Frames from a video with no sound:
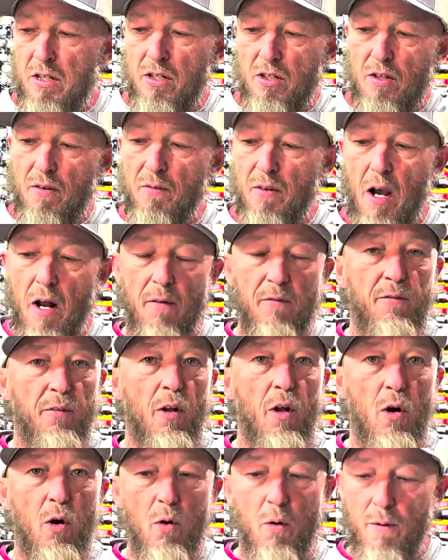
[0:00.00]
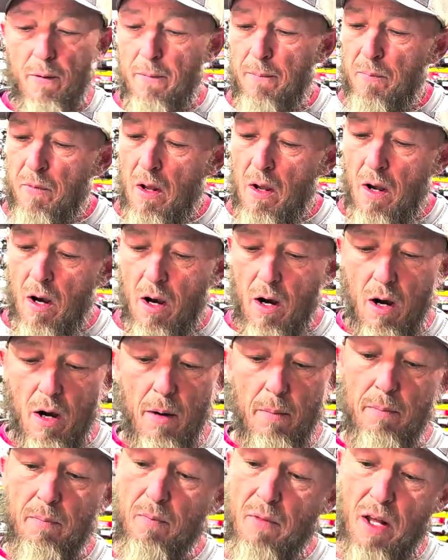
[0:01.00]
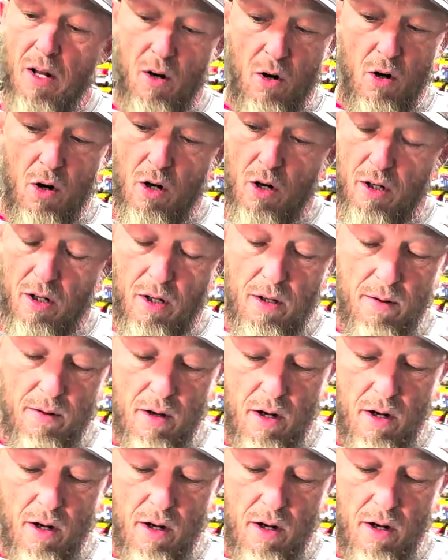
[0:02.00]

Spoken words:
You've got a float and a hook.